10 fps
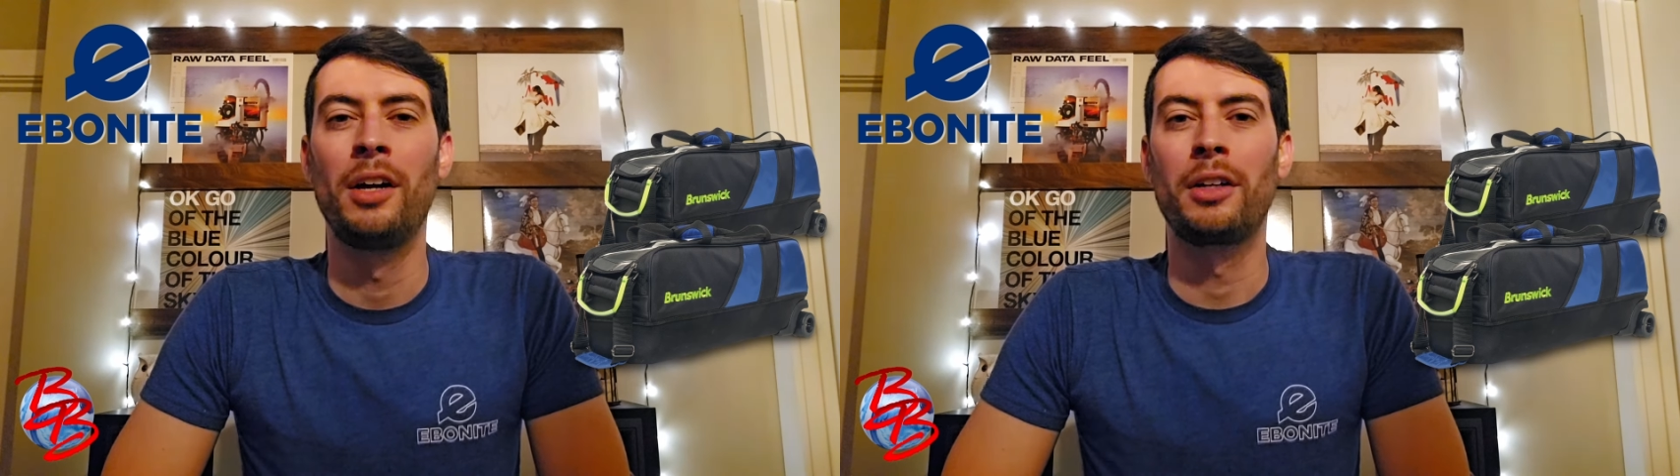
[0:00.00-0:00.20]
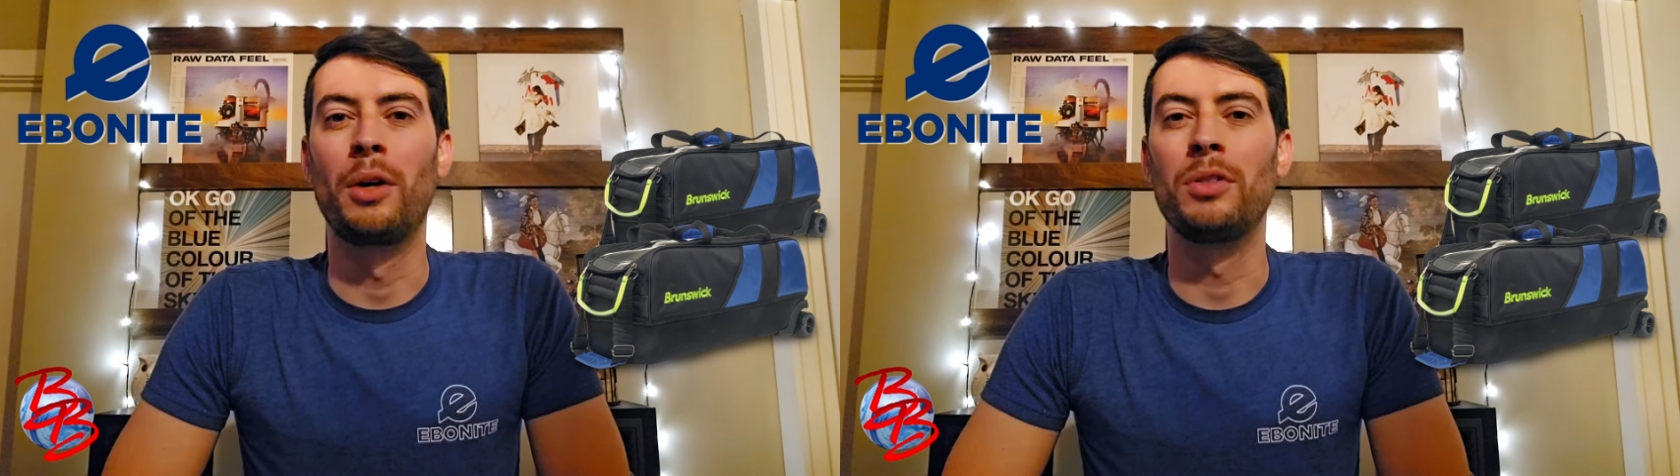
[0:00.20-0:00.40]

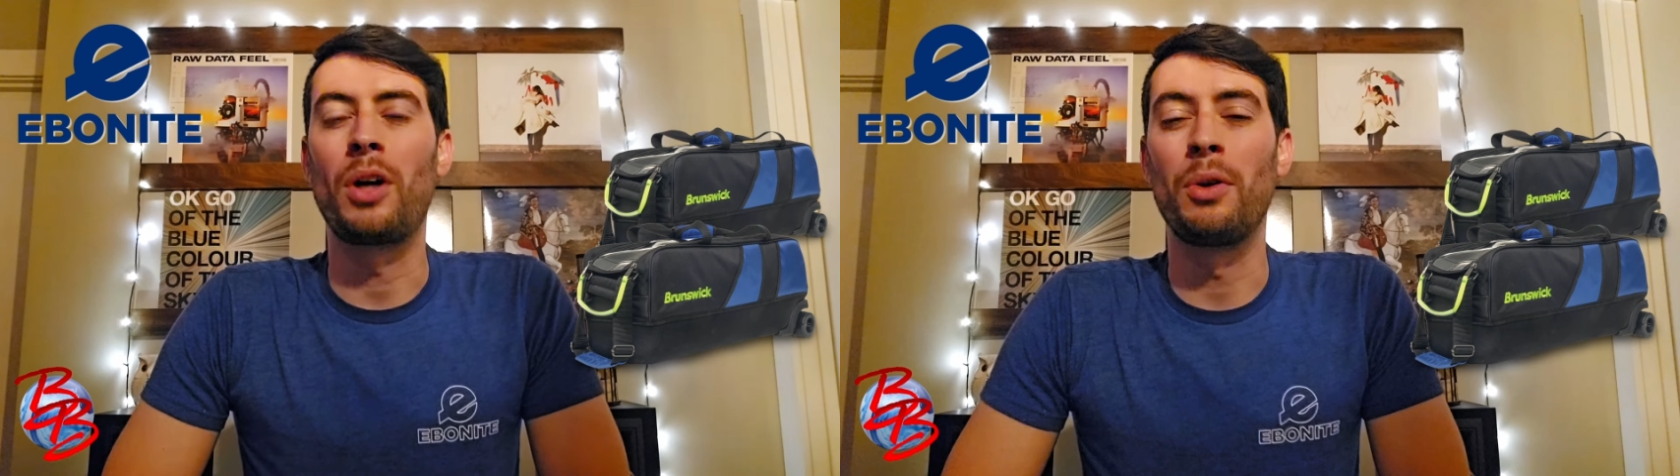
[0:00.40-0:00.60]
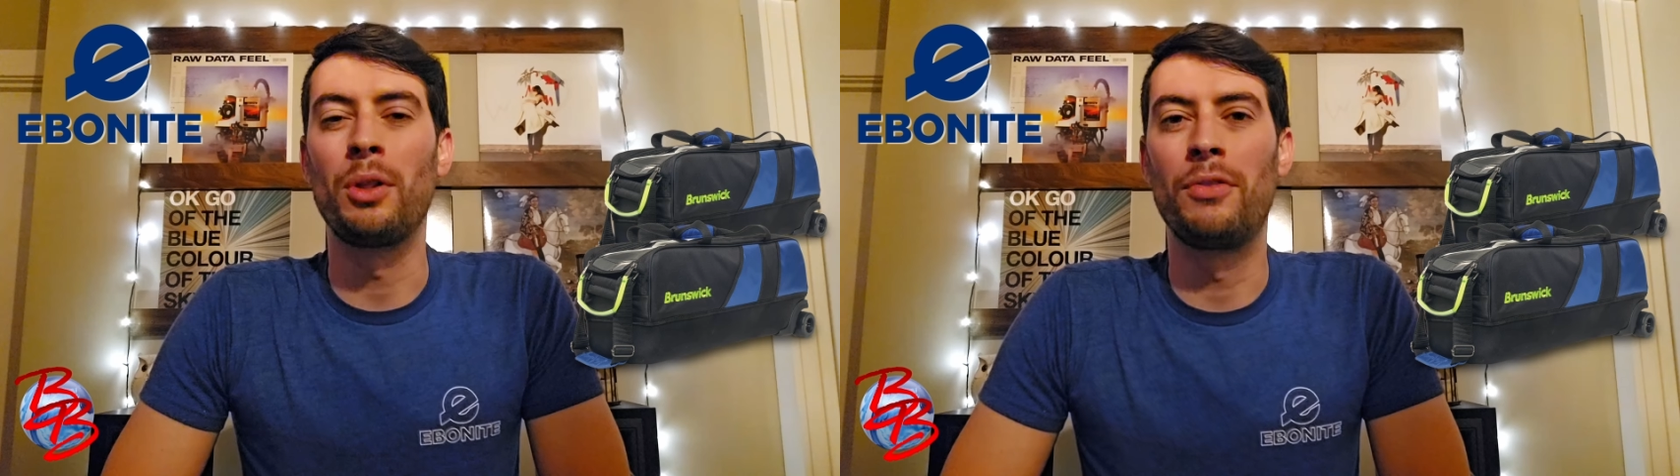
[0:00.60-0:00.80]
goes
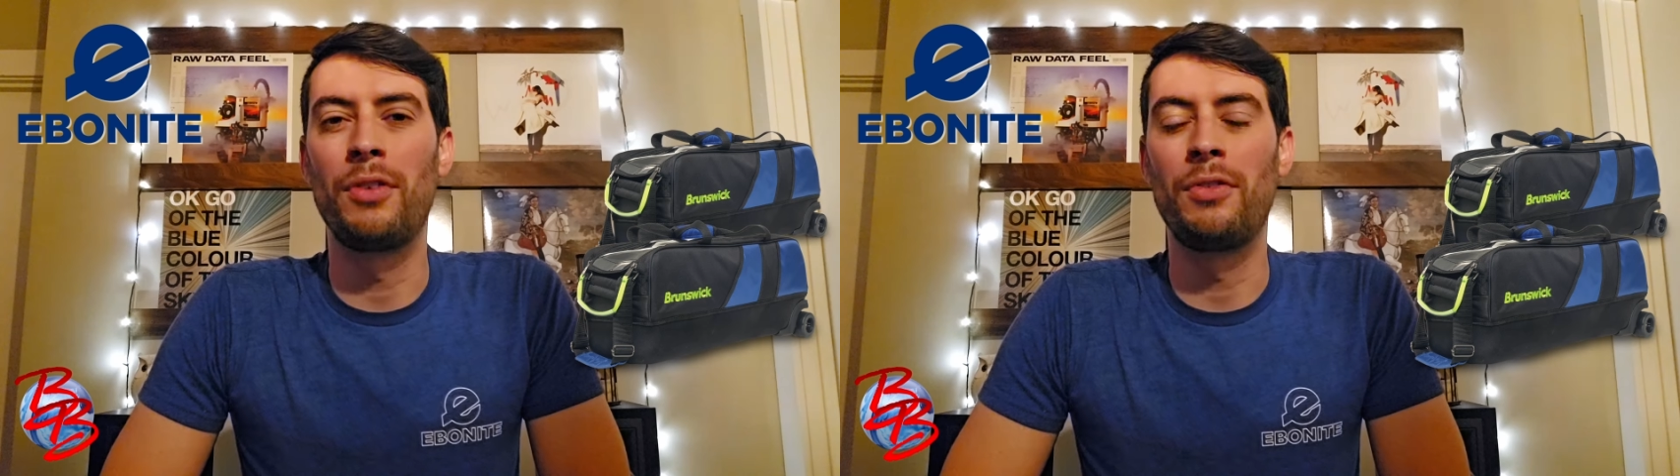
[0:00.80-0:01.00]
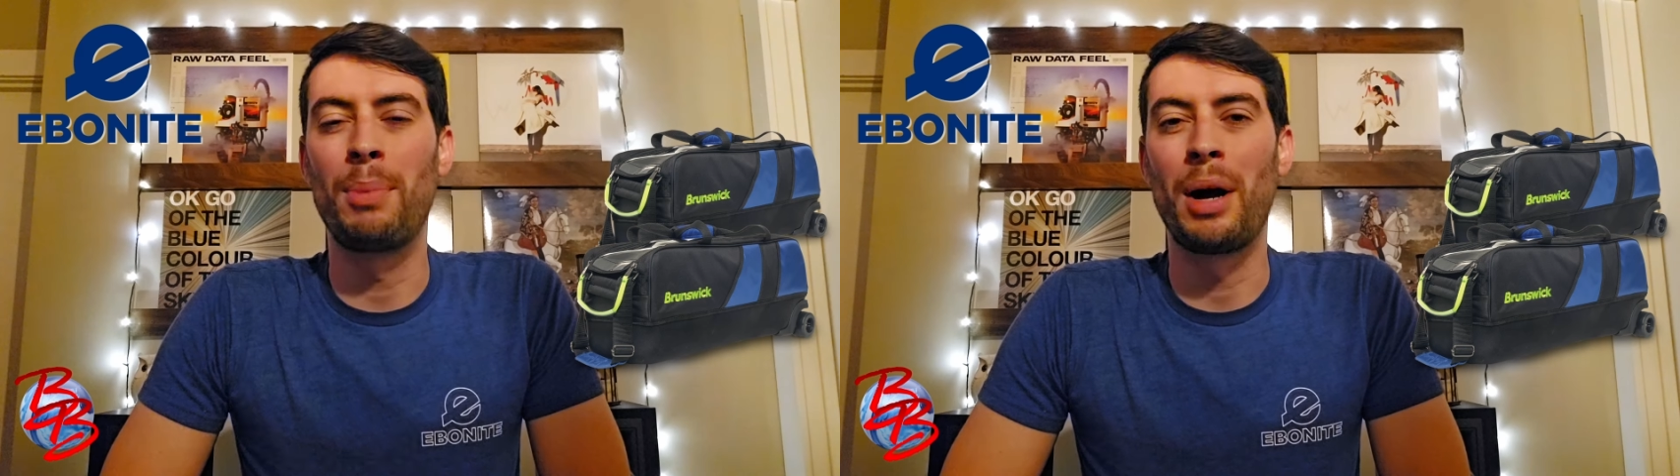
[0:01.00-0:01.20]
under the
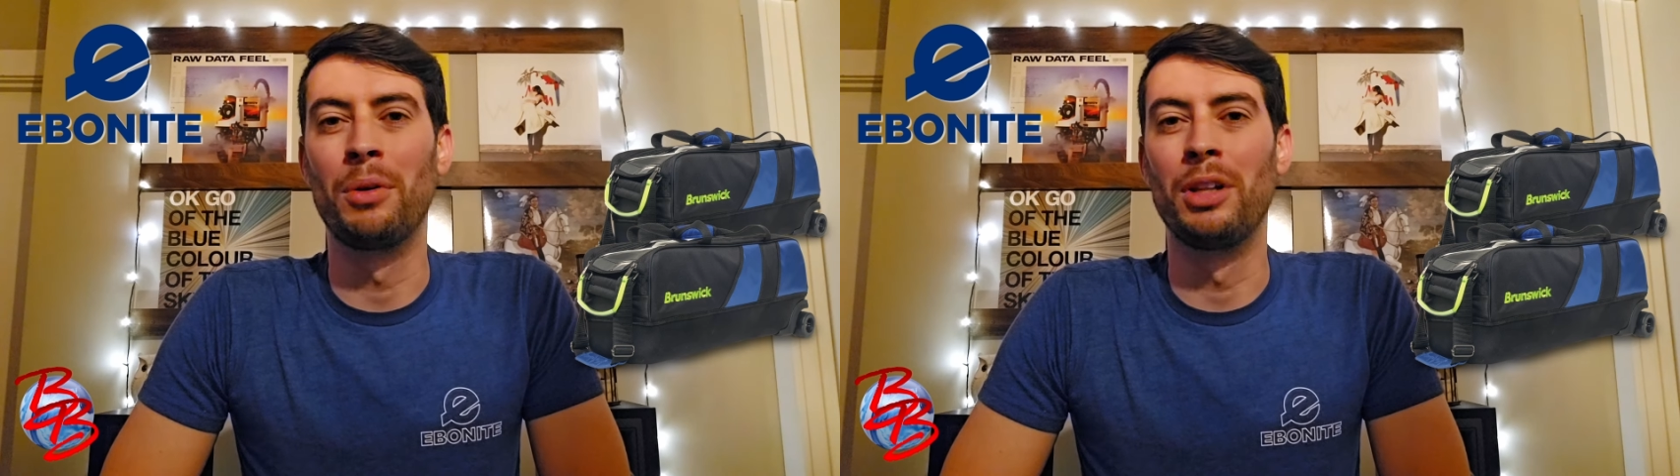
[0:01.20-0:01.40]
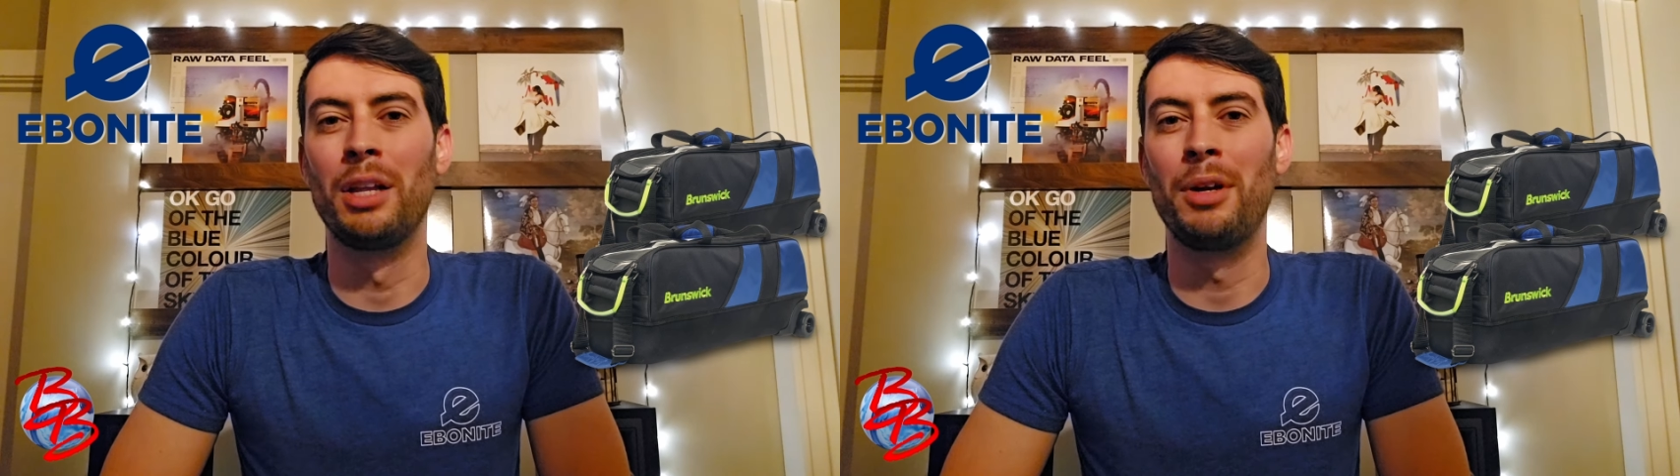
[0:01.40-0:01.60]

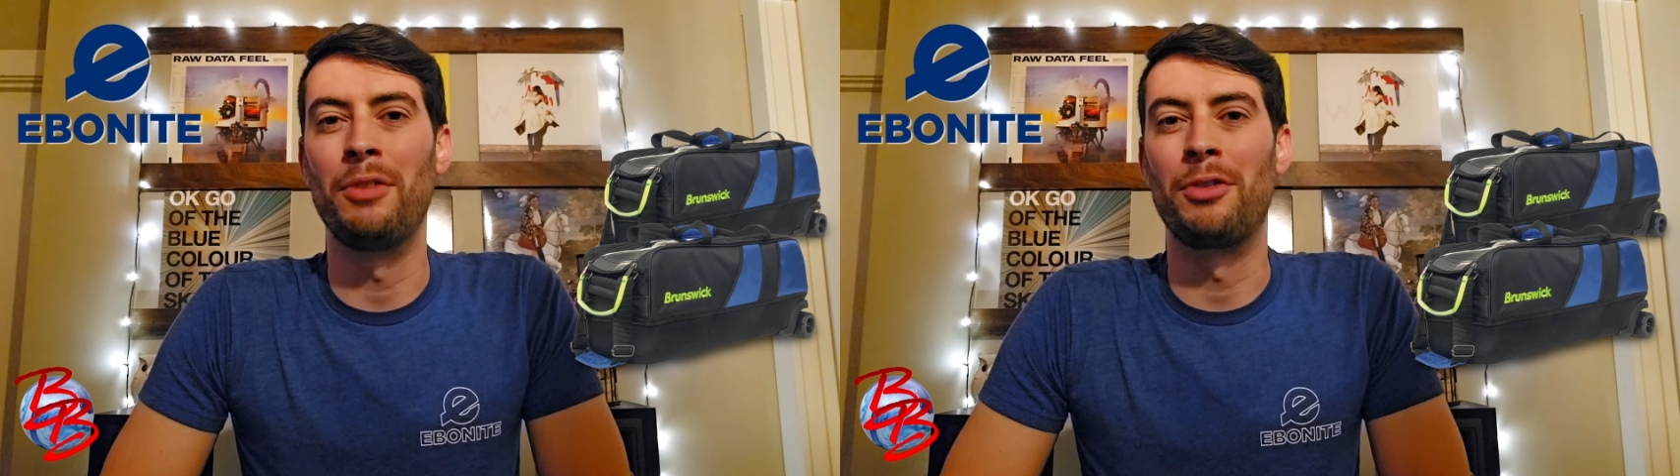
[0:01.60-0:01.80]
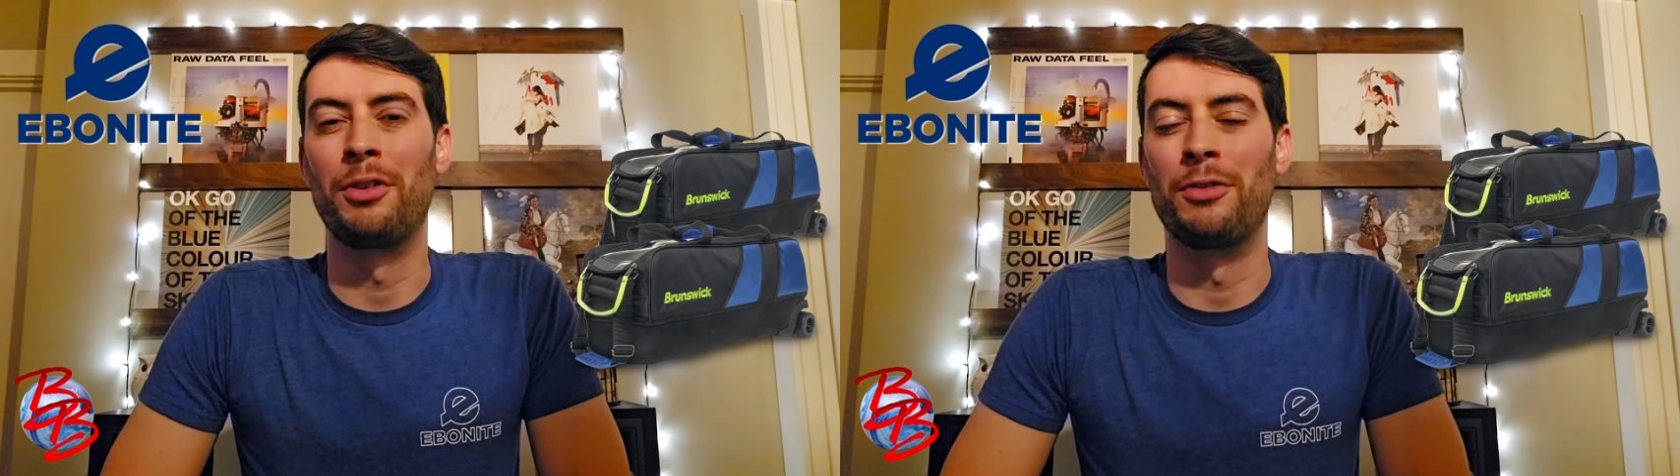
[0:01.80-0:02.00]
50-pound limit
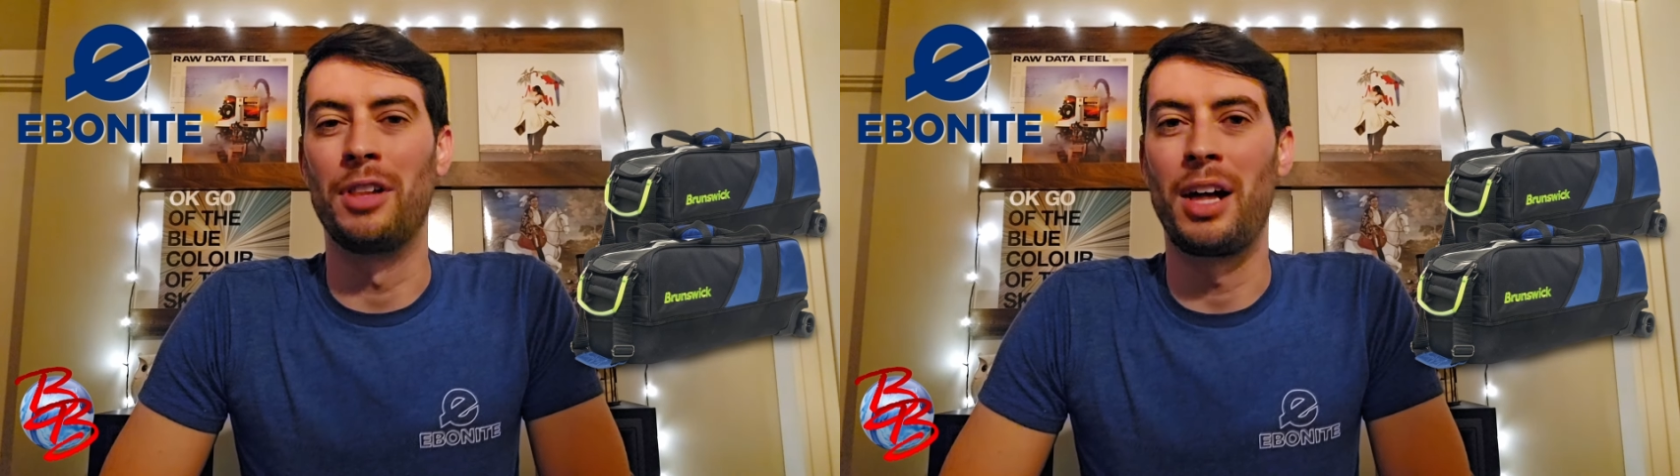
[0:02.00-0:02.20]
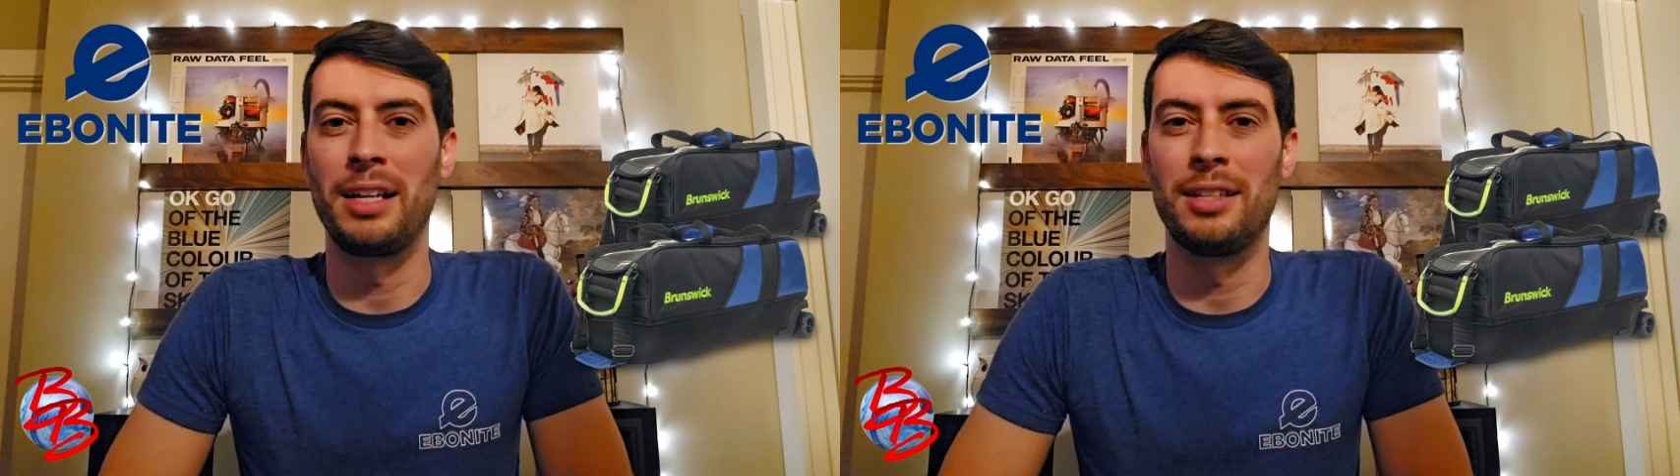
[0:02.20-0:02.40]
for
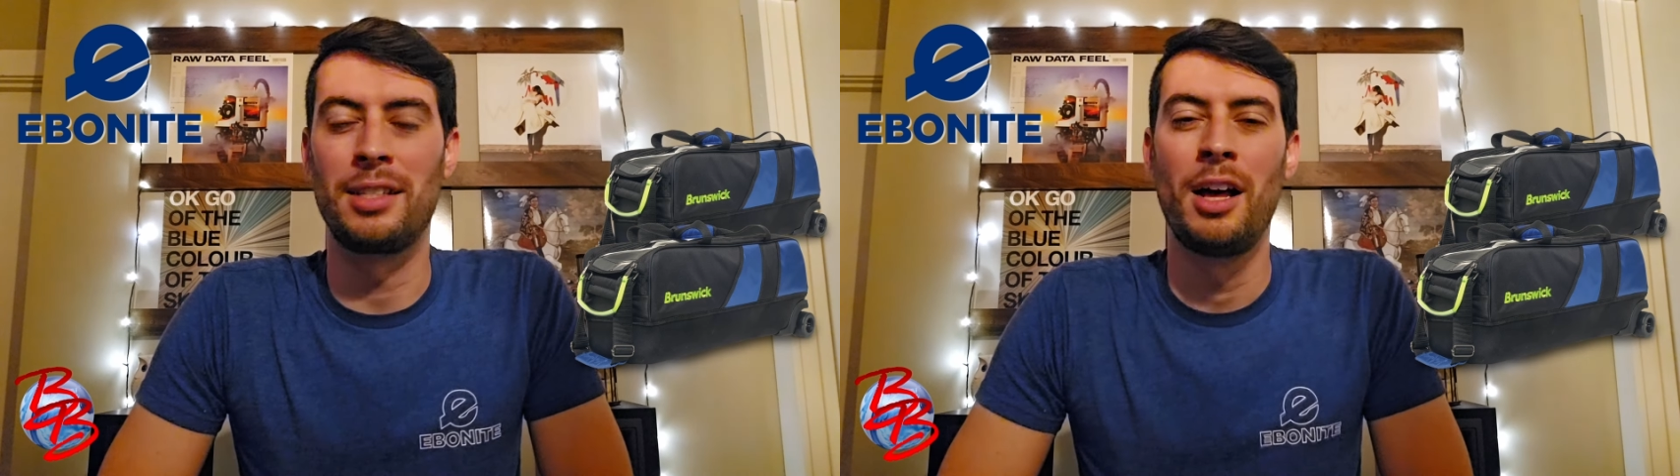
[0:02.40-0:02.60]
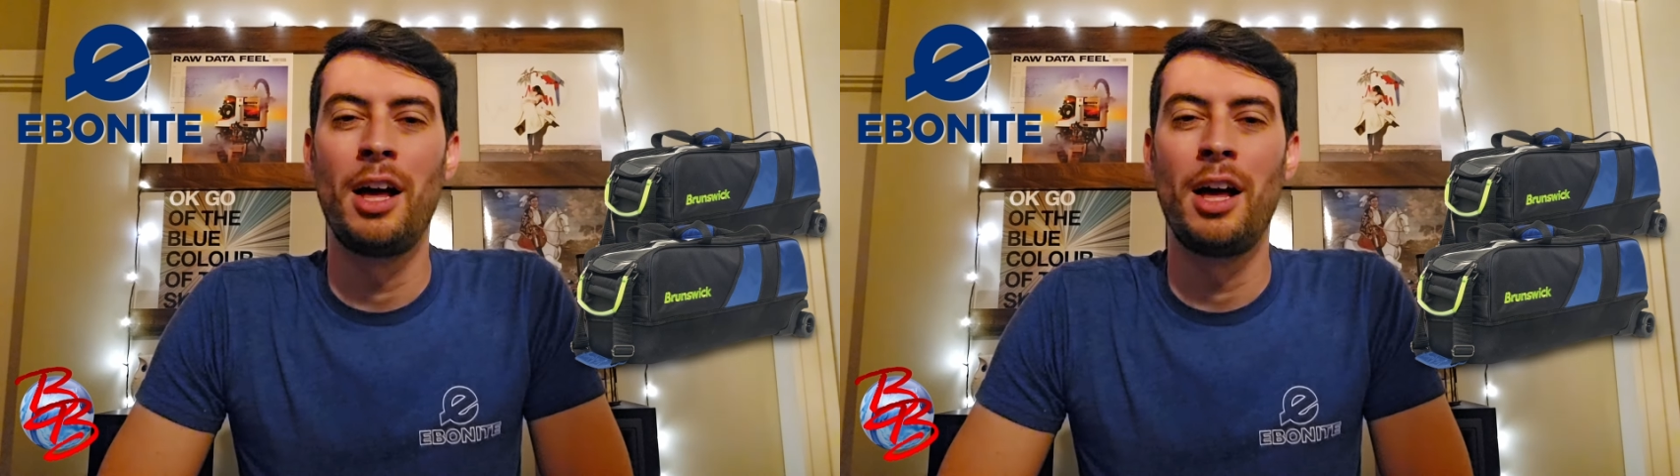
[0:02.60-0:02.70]
flights.